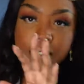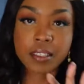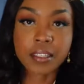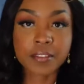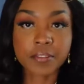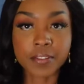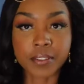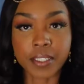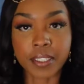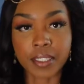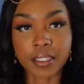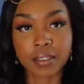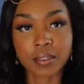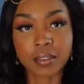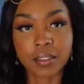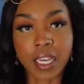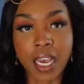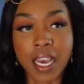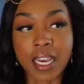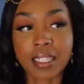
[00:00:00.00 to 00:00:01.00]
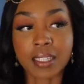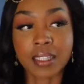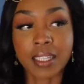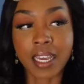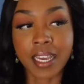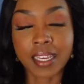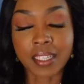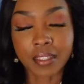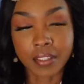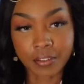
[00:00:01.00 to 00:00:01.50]
different. I
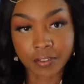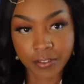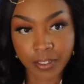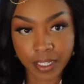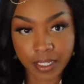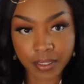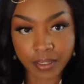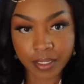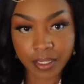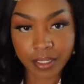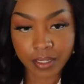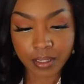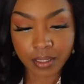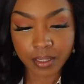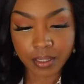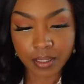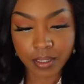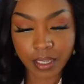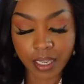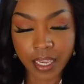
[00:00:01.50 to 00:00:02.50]
like the fragrance.